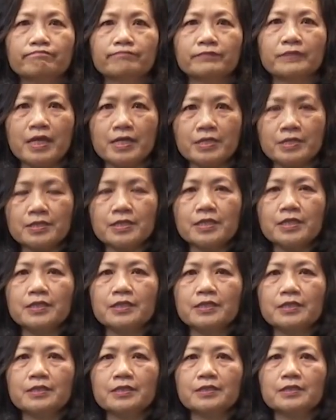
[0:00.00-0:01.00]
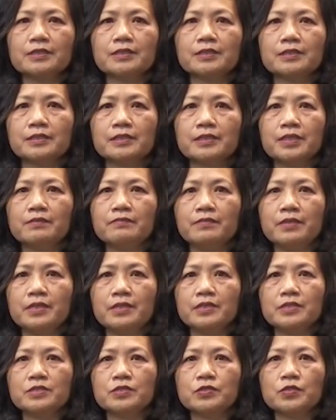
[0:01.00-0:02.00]
testing can
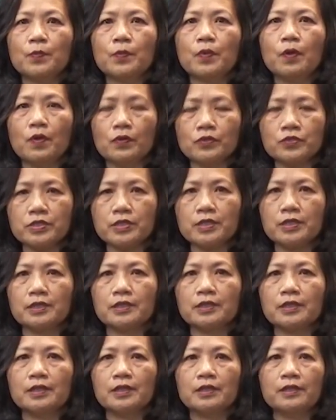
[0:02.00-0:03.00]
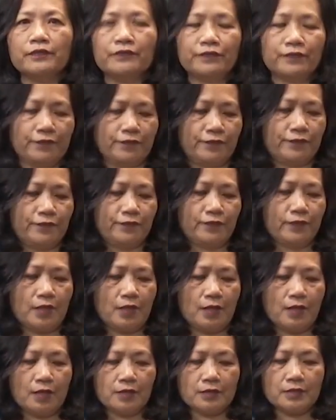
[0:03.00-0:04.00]
be supporting of
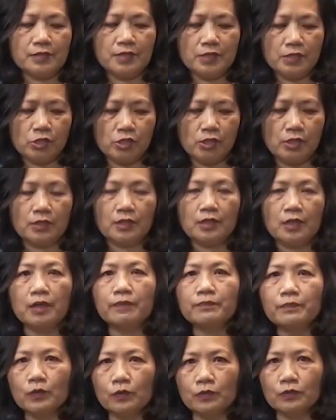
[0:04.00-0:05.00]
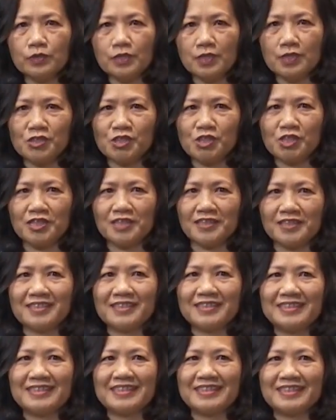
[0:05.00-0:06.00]
teaching, of good teaching.
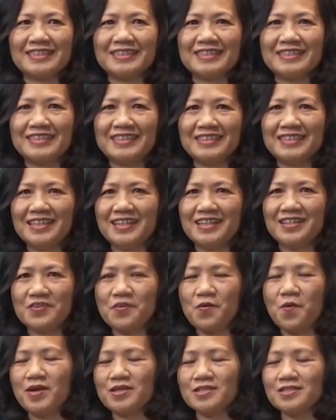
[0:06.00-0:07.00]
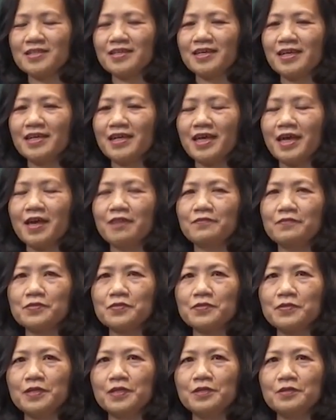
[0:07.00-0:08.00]
Yeah, once again, I have
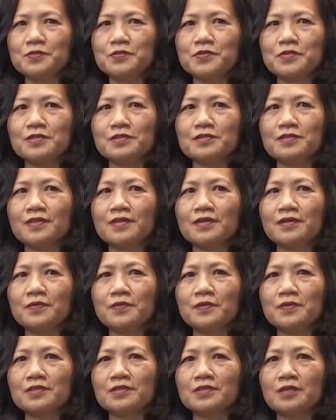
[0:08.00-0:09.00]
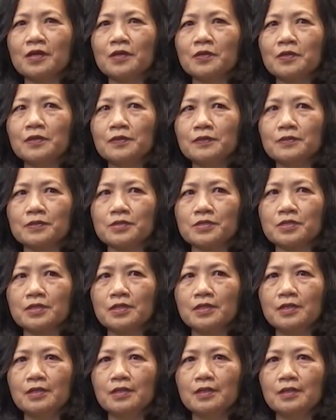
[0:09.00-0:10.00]
to use the word good.
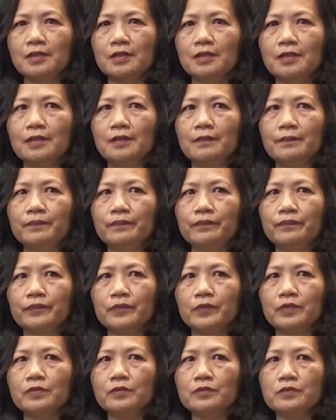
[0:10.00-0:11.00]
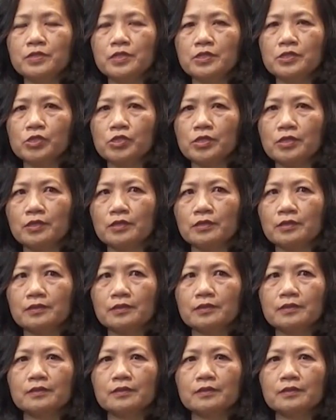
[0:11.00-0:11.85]
Good teaching